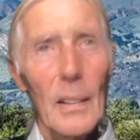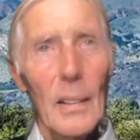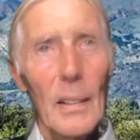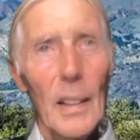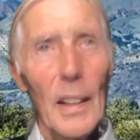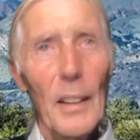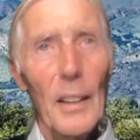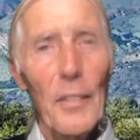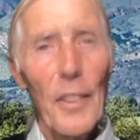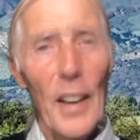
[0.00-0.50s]

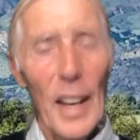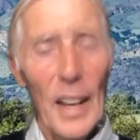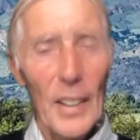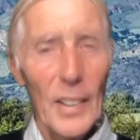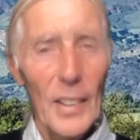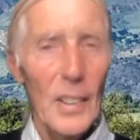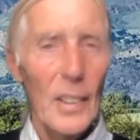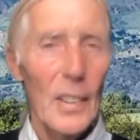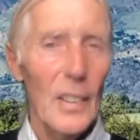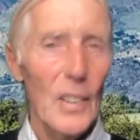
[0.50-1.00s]

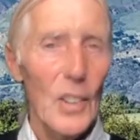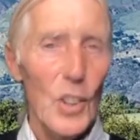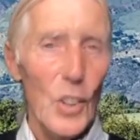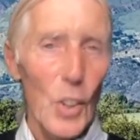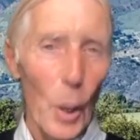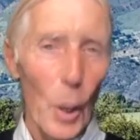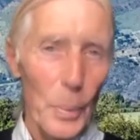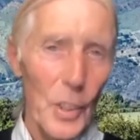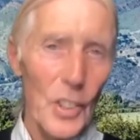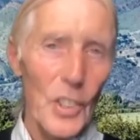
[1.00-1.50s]
event
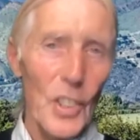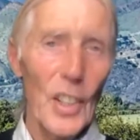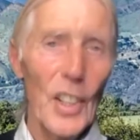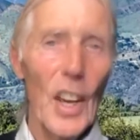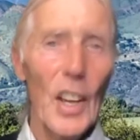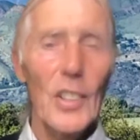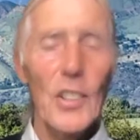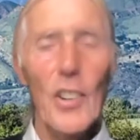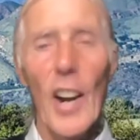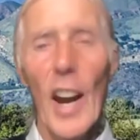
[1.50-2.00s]
stopped us in
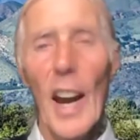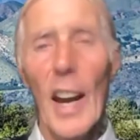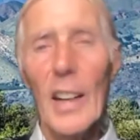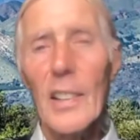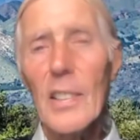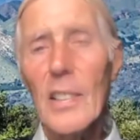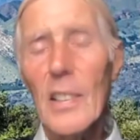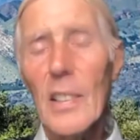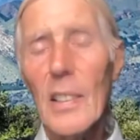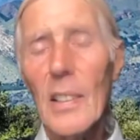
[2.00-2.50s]
our
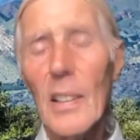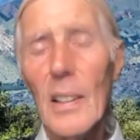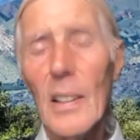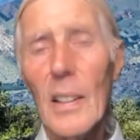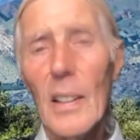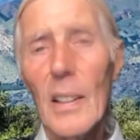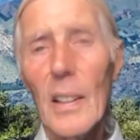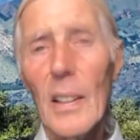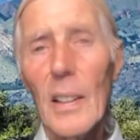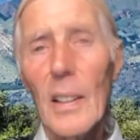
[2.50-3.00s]
tracks,
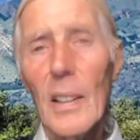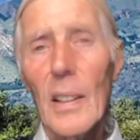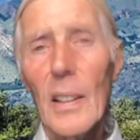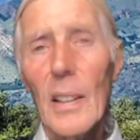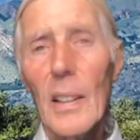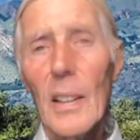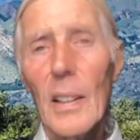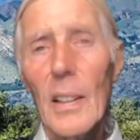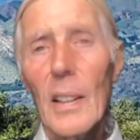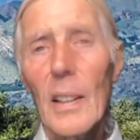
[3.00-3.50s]

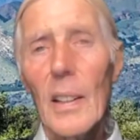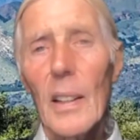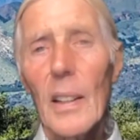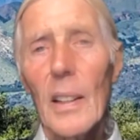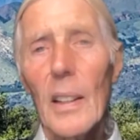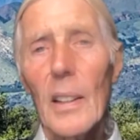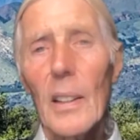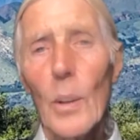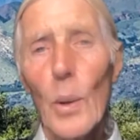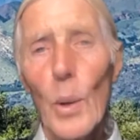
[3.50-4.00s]

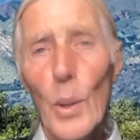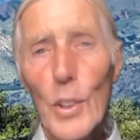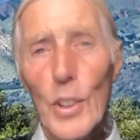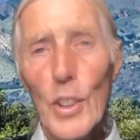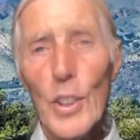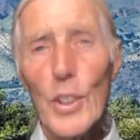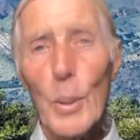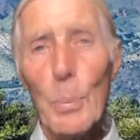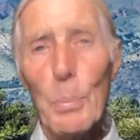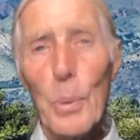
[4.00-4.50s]
caused
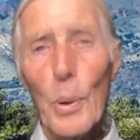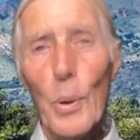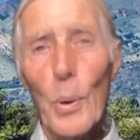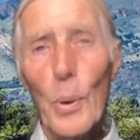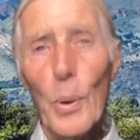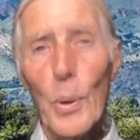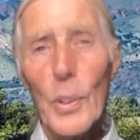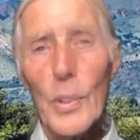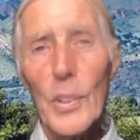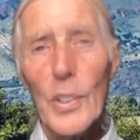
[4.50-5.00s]
us to
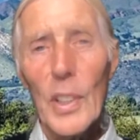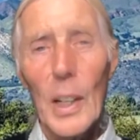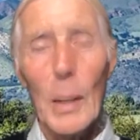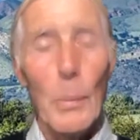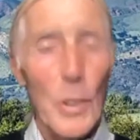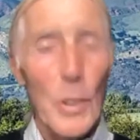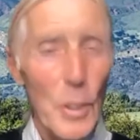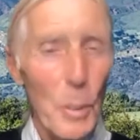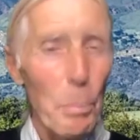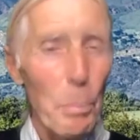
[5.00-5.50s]
pause. It
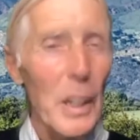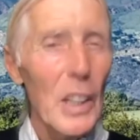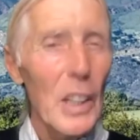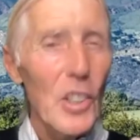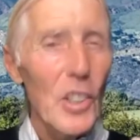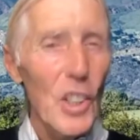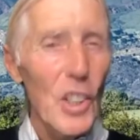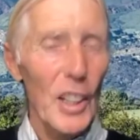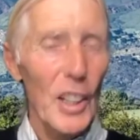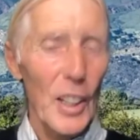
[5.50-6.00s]
was a big
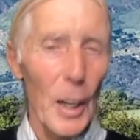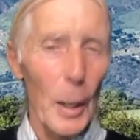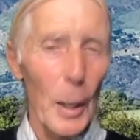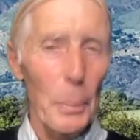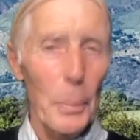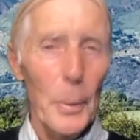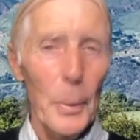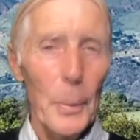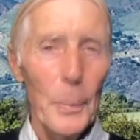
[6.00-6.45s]
shake-up.